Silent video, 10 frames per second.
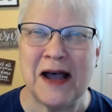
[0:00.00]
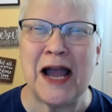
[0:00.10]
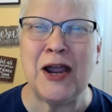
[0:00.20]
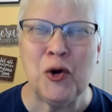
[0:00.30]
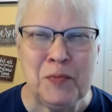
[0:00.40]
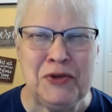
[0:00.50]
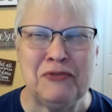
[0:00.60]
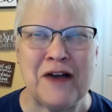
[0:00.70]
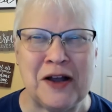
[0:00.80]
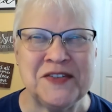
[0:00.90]
I hope you
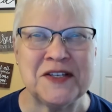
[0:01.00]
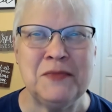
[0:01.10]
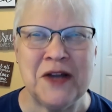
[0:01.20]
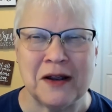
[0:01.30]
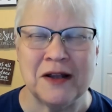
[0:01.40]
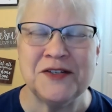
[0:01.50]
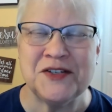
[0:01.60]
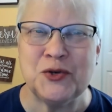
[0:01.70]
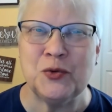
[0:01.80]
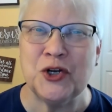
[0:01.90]
found some nuggets
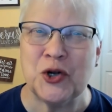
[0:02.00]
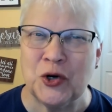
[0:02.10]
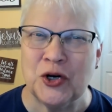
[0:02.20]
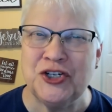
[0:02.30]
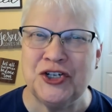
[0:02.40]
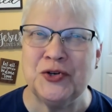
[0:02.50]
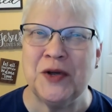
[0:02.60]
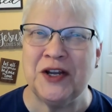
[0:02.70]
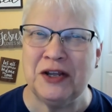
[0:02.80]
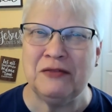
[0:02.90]
to encourage you
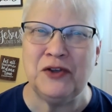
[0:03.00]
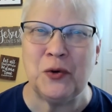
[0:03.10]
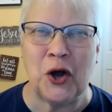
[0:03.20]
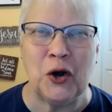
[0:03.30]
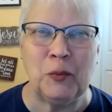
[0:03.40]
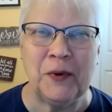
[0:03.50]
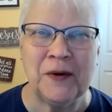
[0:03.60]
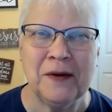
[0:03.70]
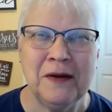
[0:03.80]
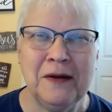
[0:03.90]
and give you hope.
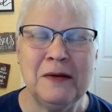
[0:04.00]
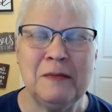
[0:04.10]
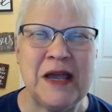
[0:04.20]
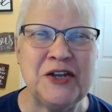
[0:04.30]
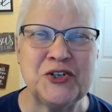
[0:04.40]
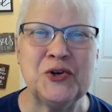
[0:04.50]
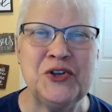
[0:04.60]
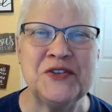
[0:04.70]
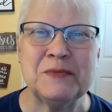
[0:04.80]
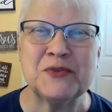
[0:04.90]
Make sure
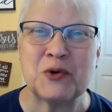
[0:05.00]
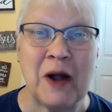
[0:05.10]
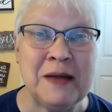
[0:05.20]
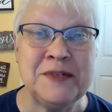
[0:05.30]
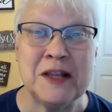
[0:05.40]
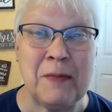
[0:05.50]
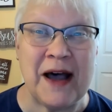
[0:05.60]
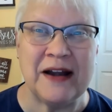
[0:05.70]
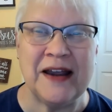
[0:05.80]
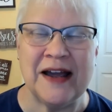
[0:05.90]
you subscribe to the
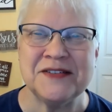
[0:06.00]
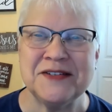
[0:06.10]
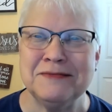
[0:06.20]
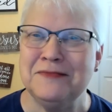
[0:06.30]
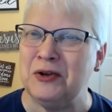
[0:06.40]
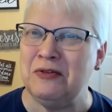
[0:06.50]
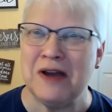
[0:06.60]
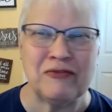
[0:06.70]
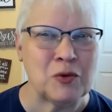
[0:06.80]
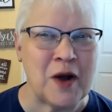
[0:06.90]
podcast. You
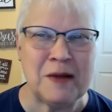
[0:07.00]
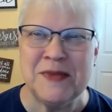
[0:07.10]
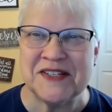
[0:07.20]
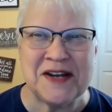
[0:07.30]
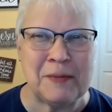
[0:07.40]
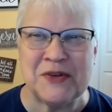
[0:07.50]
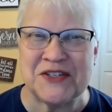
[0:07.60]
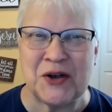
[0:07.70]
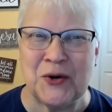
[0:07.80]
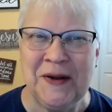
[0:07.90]
never want to miss an
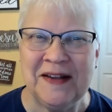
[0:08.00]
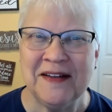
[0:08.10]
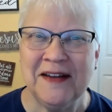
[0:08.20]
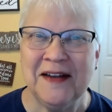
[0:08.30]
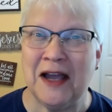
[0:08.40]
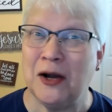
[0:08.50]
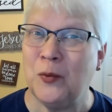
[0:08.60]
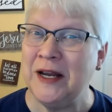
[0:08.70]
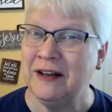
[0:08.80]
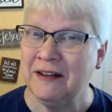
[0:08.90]
episode, and
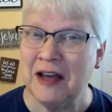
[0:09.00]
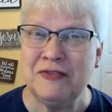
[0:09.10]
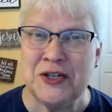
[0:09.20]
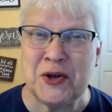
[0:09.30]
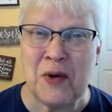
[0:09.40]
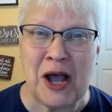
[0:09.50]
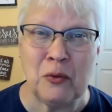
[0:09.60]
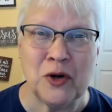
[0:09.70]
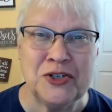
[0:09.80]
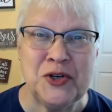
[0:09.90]
we'd love to know how
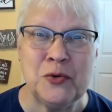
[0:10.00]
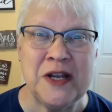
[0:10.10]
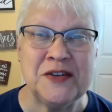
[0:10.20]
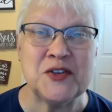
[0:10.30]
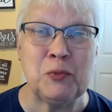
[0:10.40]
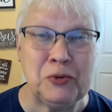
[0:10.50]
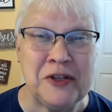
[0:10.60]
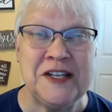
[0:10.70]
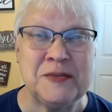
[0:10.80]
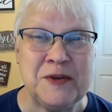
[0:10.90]
we're doing, so
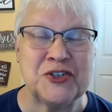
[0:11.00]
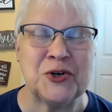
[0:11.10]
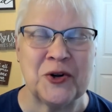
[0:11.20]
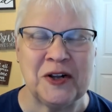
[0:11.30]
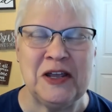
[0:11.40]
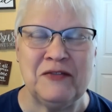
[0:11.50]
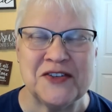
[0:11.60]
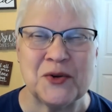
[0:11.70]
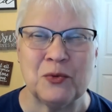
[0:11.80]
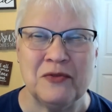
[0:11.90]
please be sure to leave
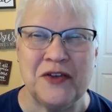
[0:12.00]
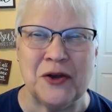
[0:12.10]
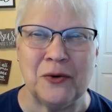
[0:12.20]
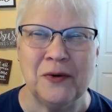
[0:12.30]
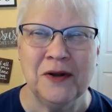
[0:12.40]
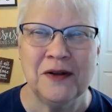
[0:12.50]
us a review.